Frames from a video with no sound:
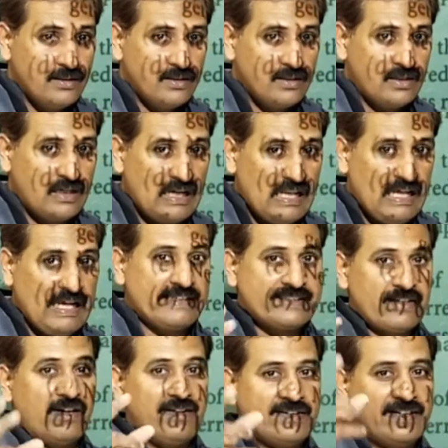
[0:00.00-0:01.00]

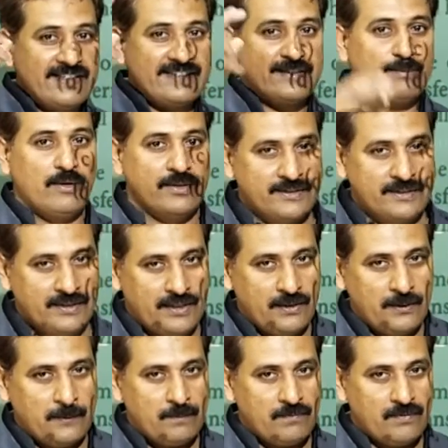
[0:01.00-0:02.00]
glass rod gets
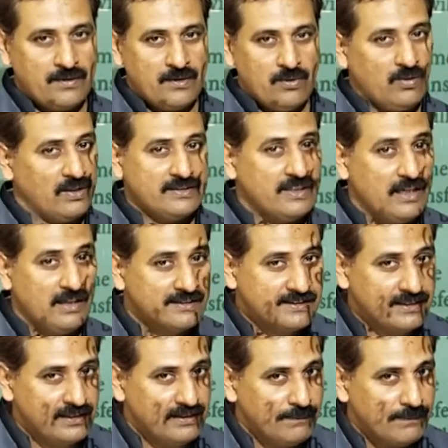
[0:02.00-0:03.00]
positive? What is the
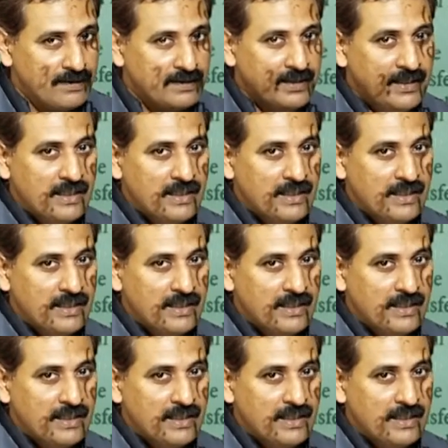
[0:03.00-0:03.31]
answer?